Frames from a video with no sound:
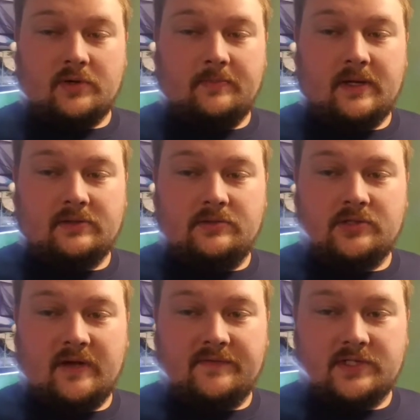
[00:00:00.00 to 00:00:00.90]
Welcome back to
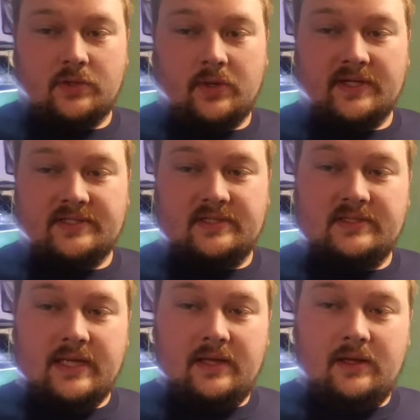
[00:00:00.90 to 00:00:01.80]
Traffish Aquatics.
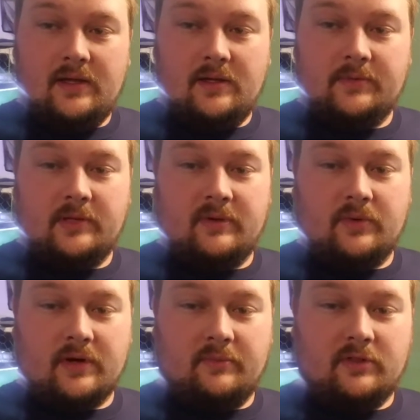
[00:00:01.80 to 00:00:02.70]
Today I'm going to be
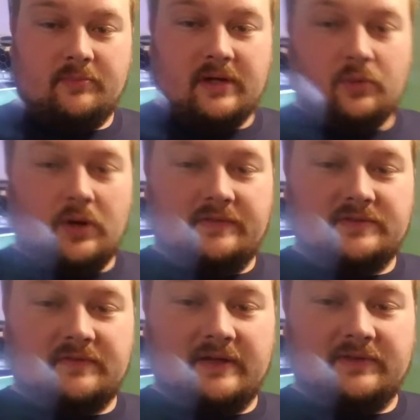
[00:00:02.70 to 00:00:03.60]
working with my
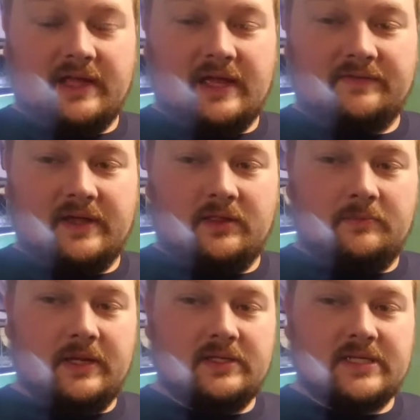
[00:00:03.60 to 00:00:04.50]
wife's 5.5
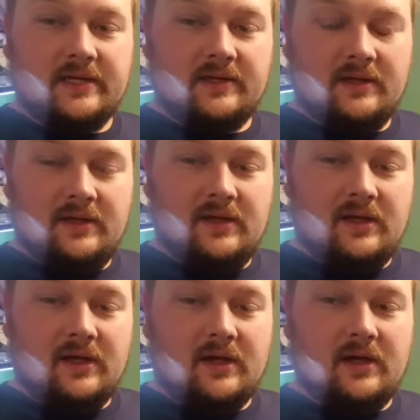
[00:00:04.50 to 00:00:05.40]
gallon betta tank.
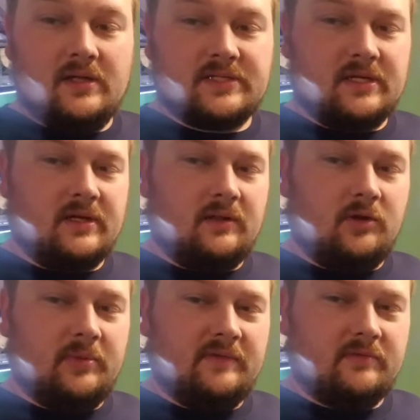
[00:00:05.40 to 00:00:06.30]
Uh, it's going to get a
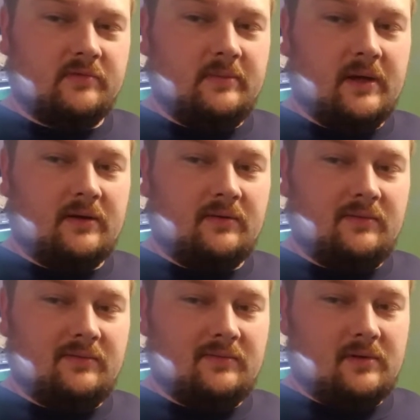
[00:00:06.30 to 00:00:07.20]
little bit of a remodel.
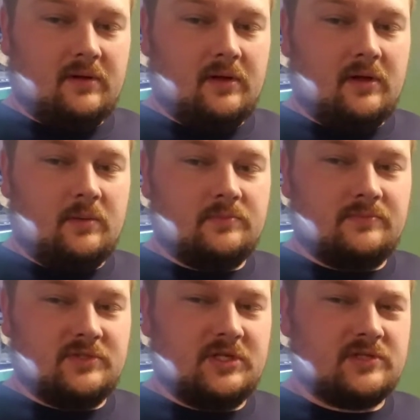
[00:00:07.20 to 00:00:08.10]
Um,
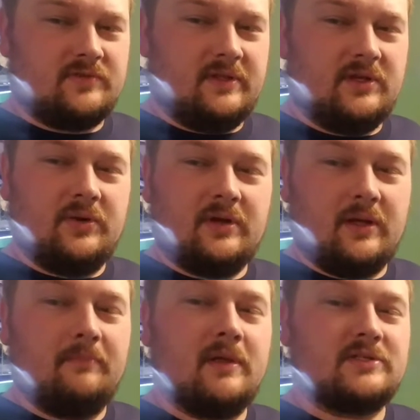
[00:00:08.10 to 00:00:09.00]
she doesn't really know it.
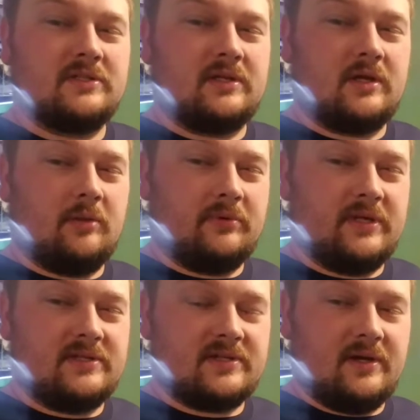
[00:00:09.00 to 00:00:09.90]
I mentioned it a couple
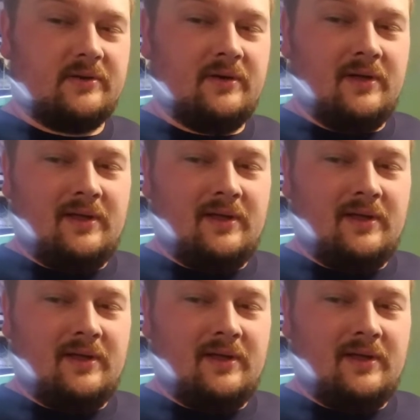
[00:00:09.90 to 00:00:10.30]
days ago.